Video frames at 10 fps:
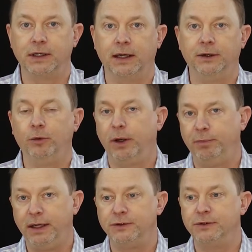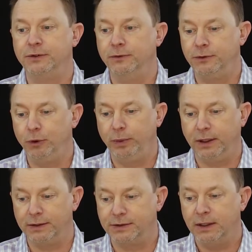and I know my patients do too,
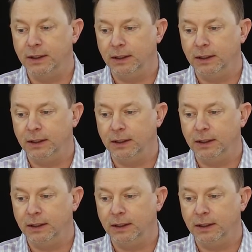because